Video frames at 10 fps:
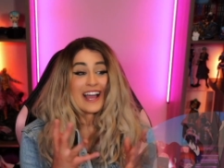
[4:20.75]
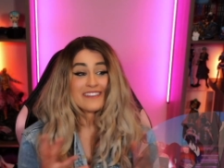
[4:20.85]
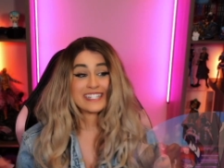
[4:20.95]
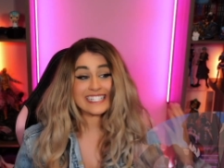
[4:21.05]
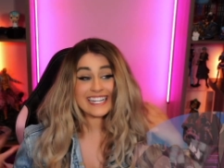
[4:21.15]
I
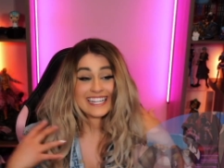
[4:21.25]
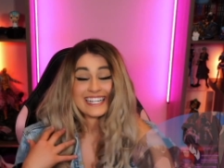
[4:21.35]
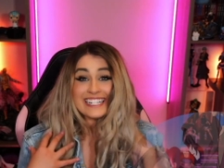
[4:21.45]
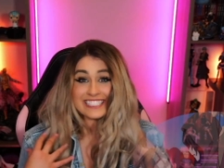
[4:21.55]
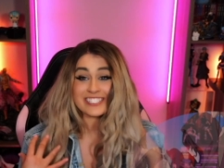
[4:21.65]
mean,
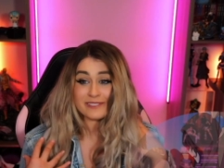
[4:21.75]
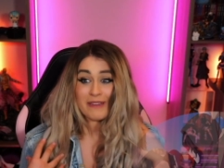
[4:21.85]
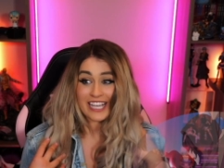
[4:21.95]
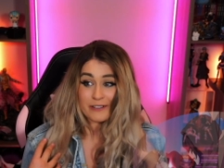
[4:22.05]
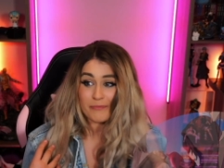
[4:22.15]
he does
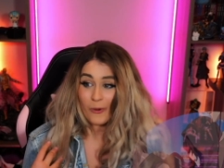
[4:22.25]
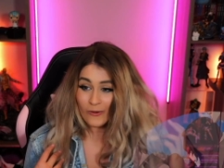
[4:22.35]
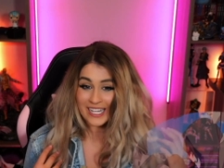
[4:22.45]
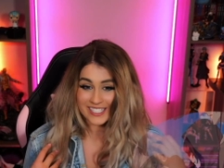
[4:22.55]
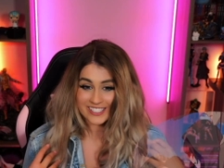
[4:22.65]
make a
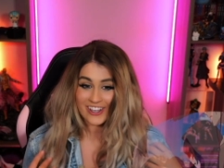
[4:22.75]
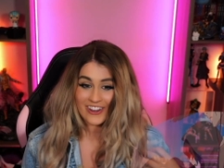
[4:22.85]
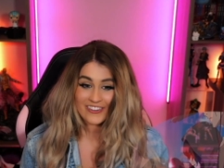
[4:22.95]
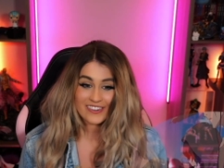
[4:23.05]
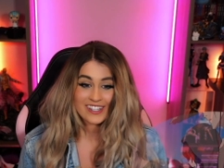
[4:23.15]
point
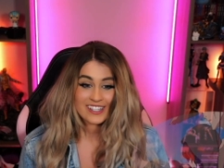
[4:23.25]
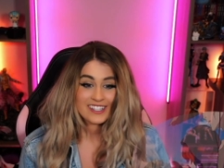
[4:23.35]
though.